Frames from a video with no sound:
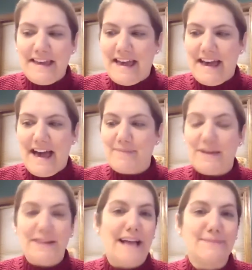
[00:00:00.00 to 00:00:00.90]
I
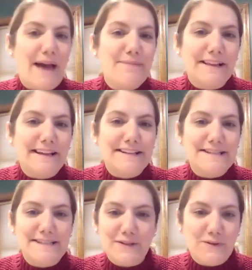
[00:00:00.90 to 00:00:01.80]
mean, that's my plan,
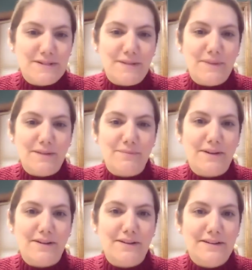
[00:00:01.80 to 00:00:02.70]
is to do something
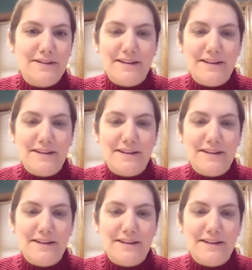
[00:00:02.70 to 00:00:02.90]
bigger.